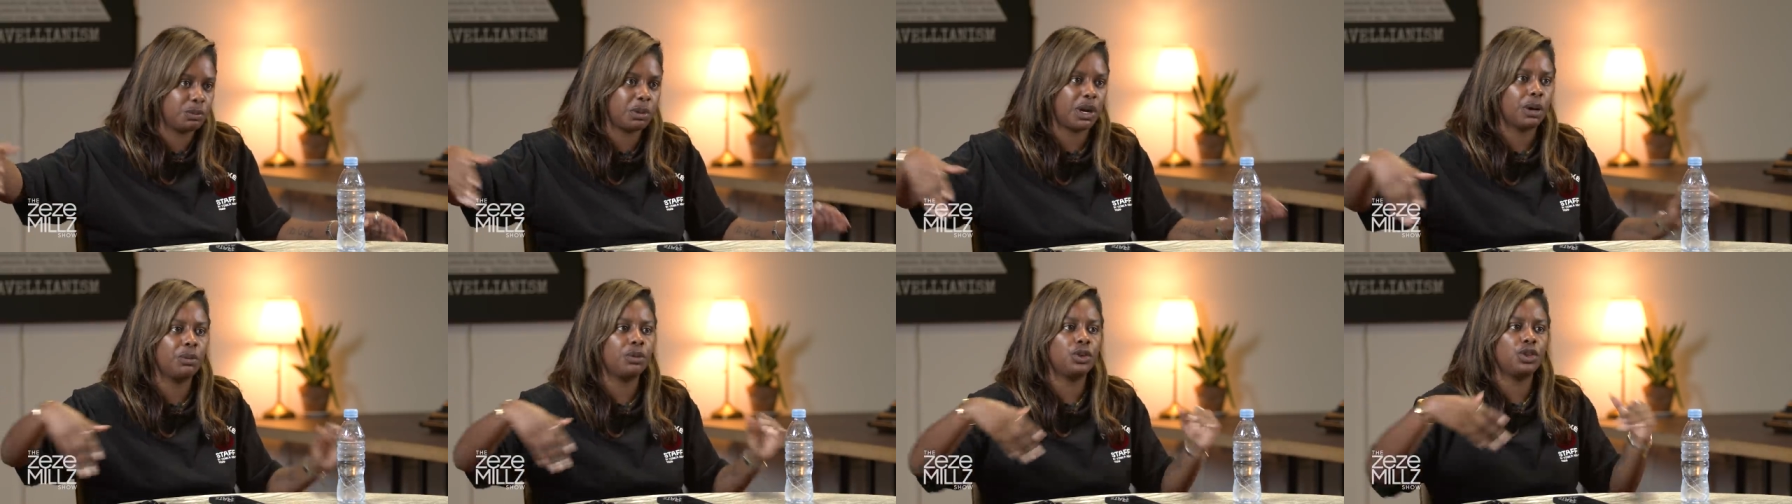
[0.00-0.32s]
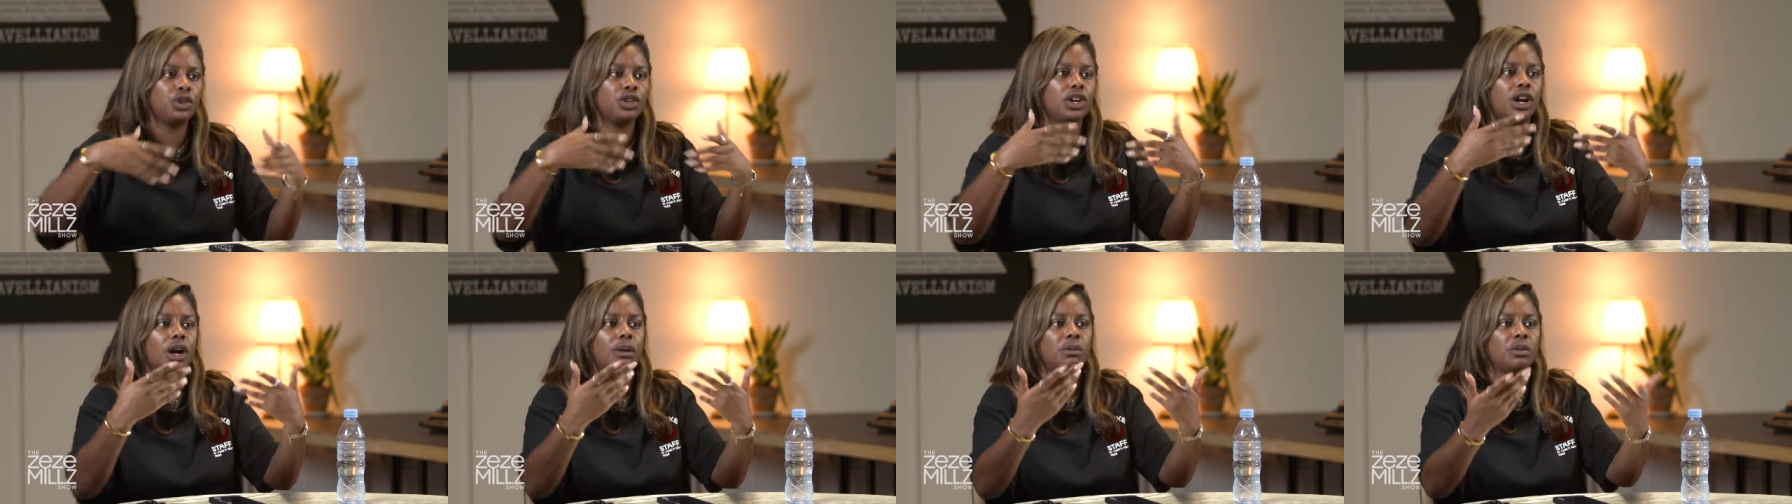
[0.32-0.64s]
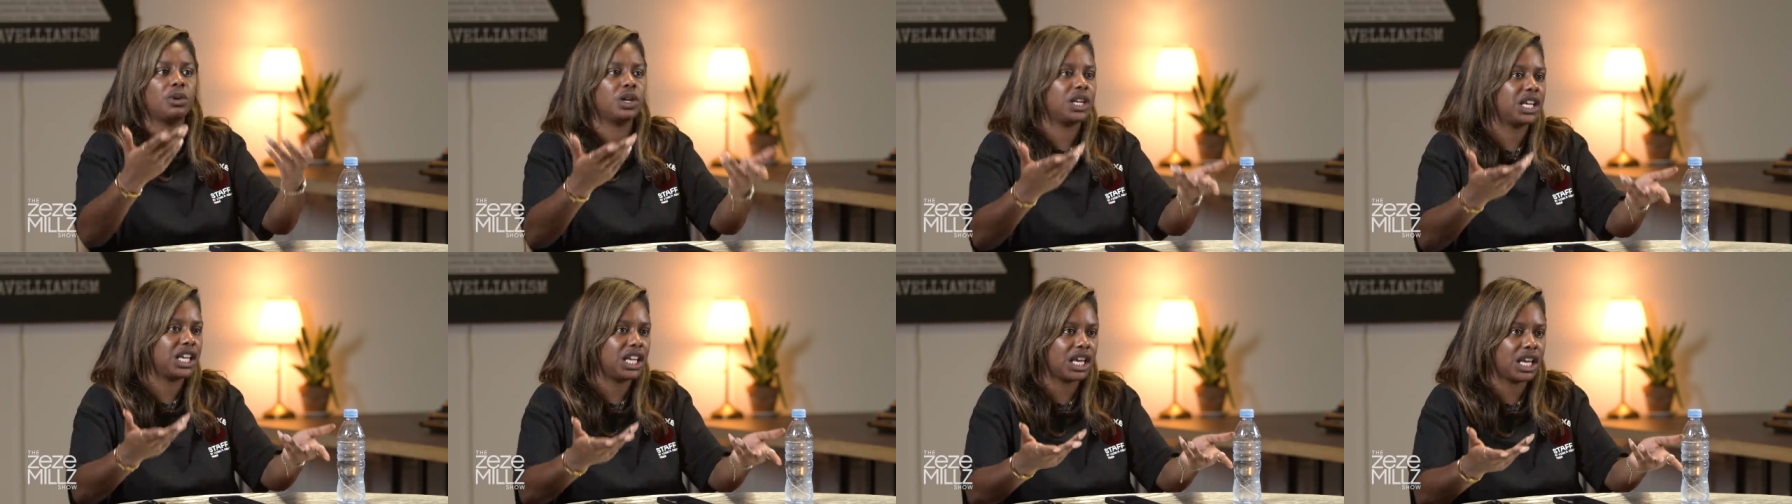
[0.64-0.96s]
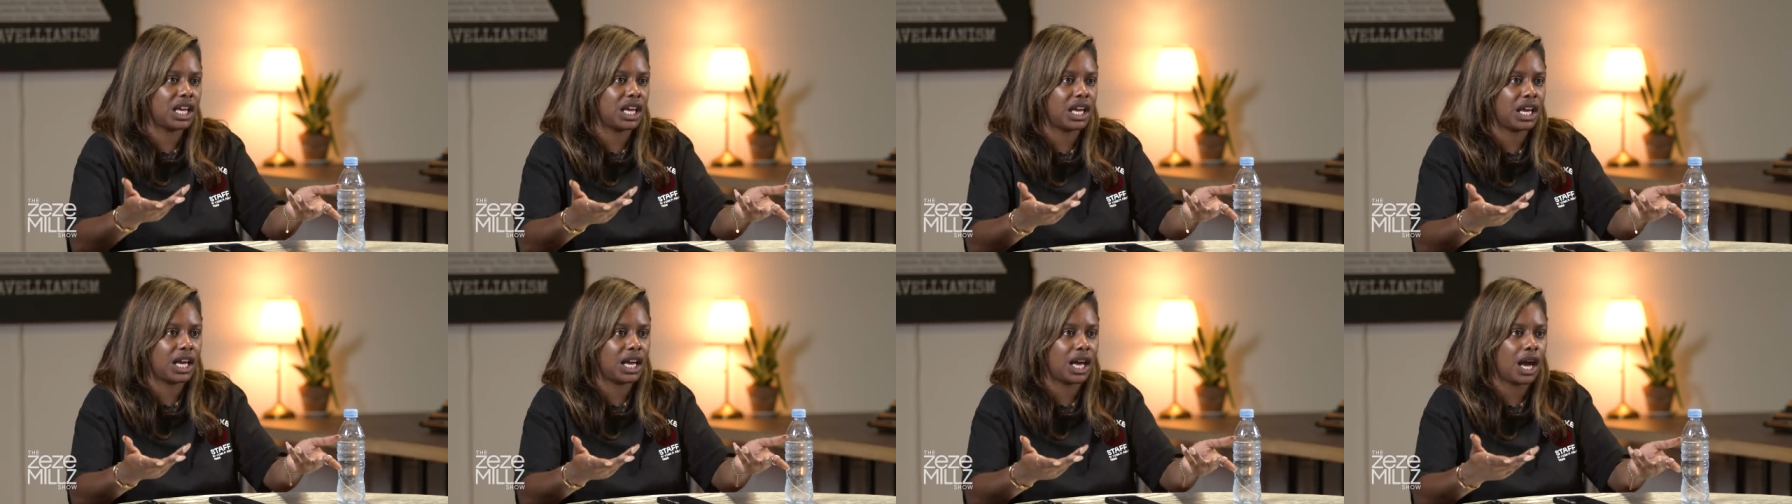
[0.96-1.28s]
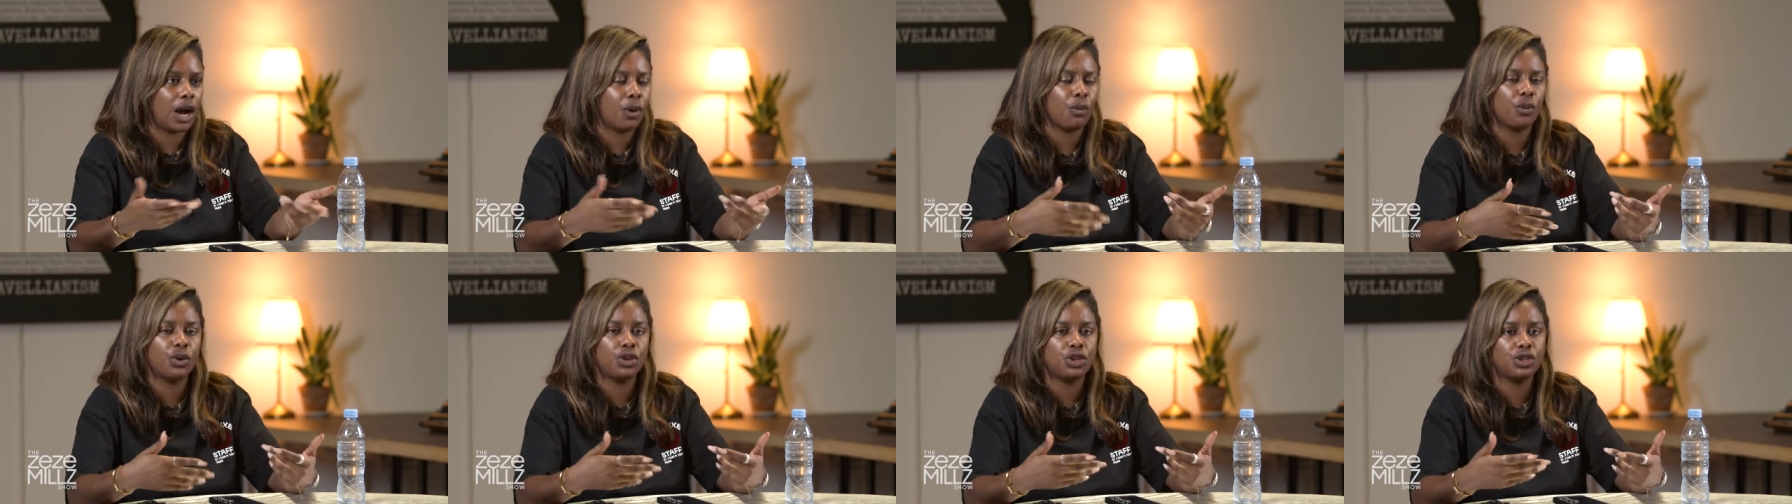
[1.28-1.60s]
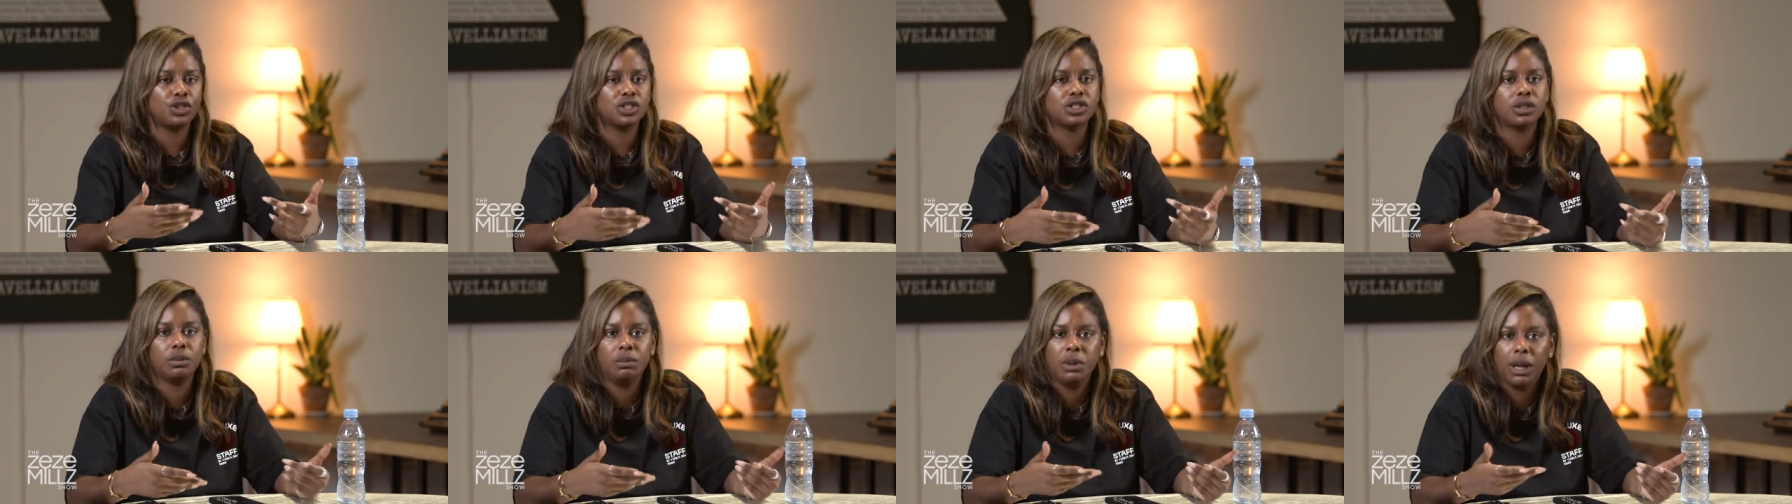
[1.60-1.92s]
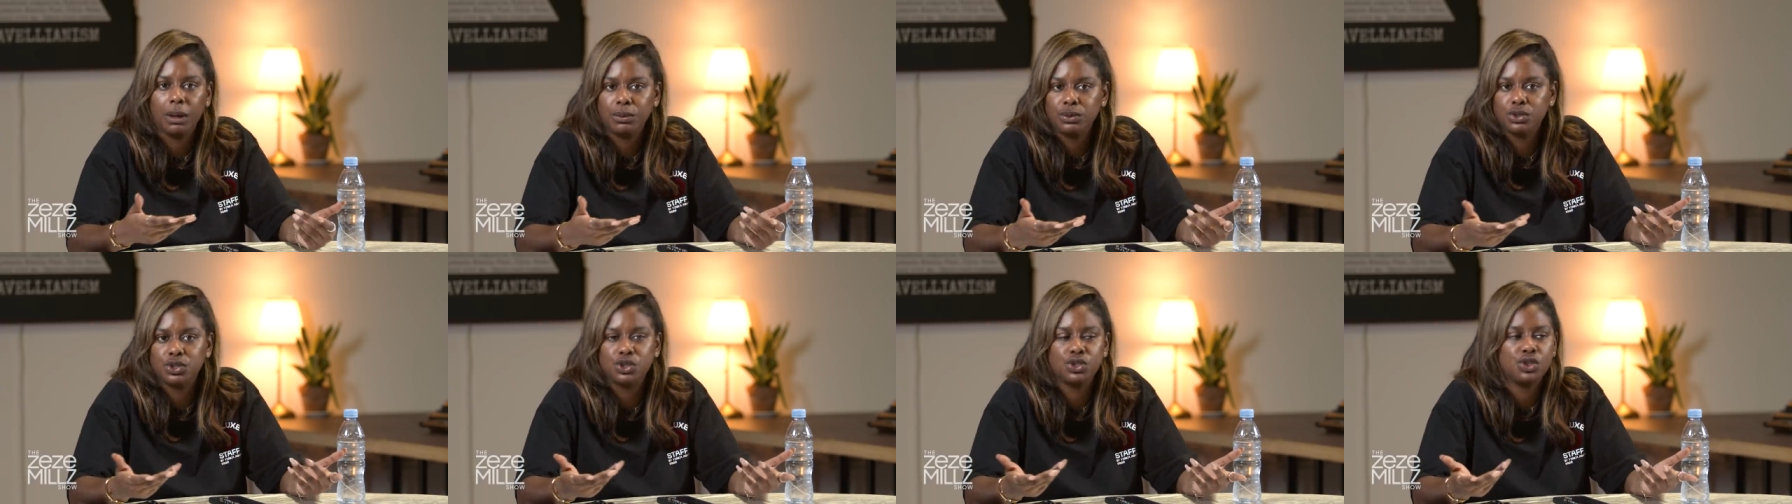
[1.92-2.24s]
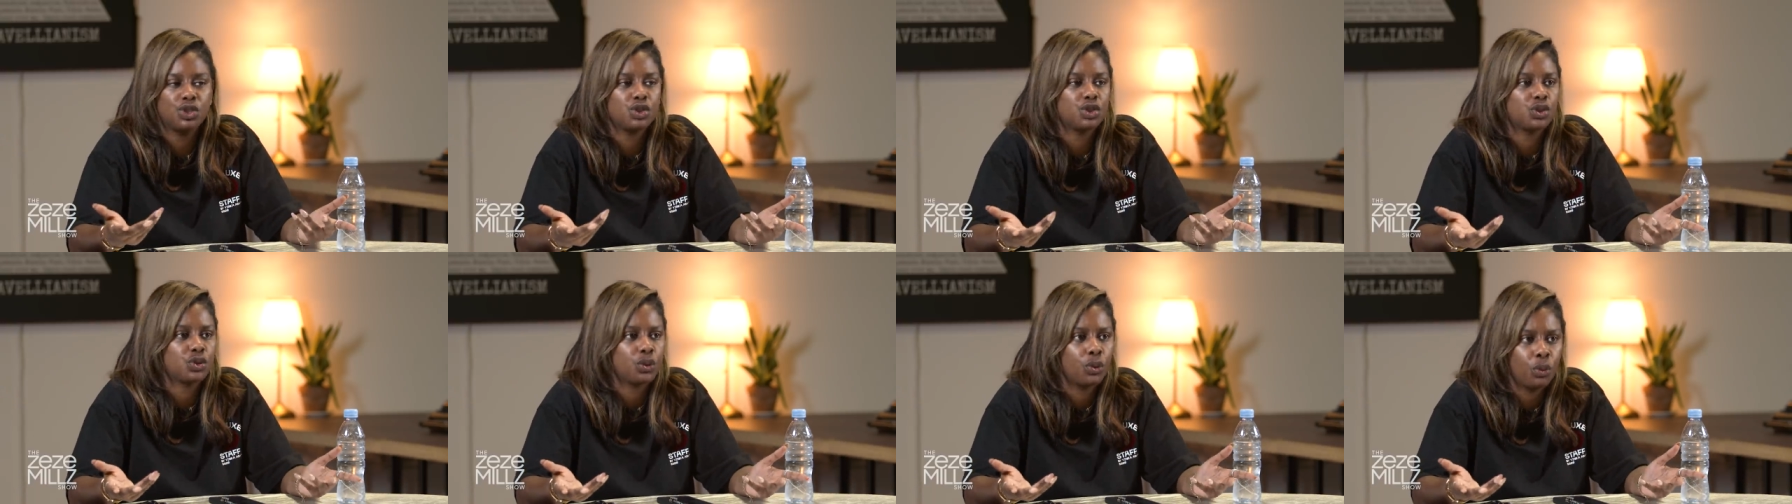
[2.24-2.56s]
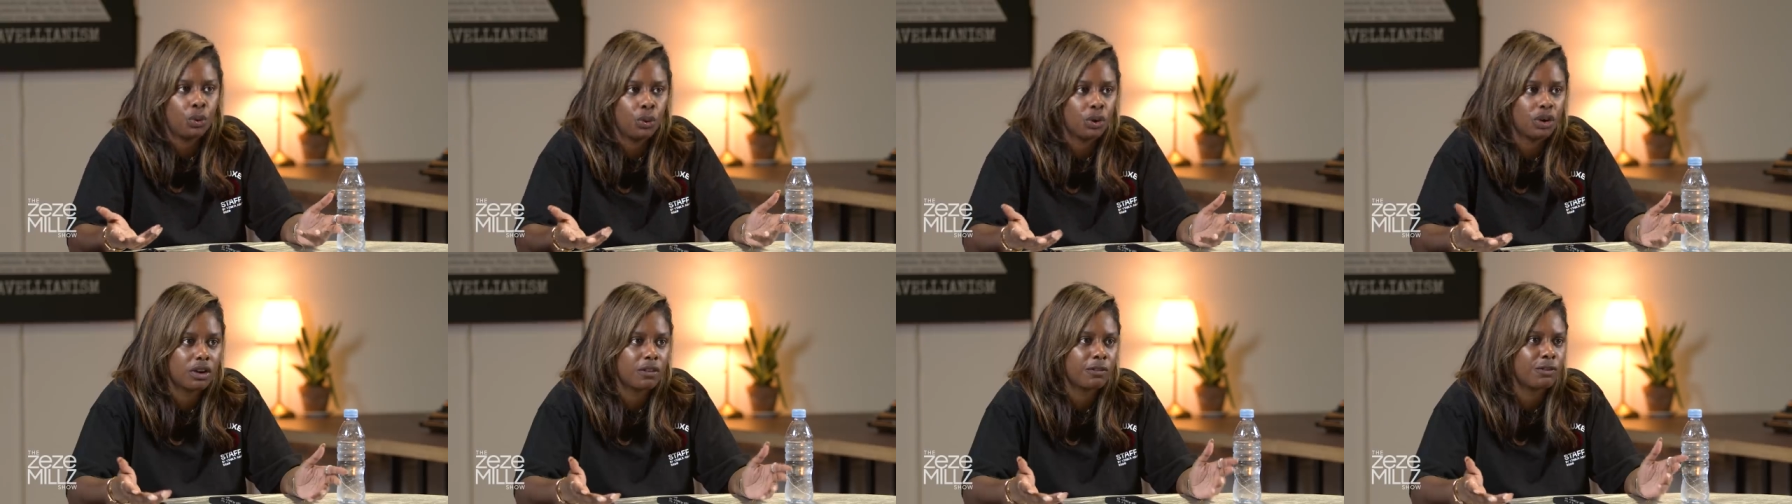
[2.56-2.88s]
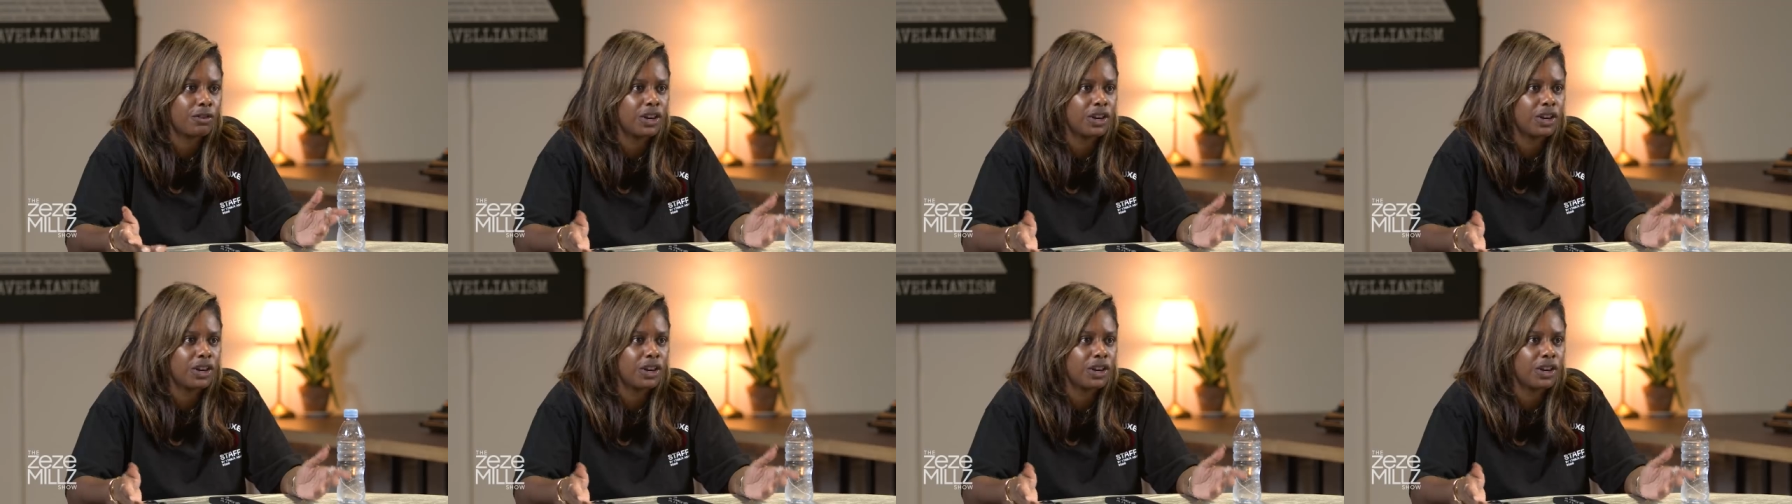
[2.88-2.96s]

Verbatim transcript: But when you come on here, I want you to be able to just talk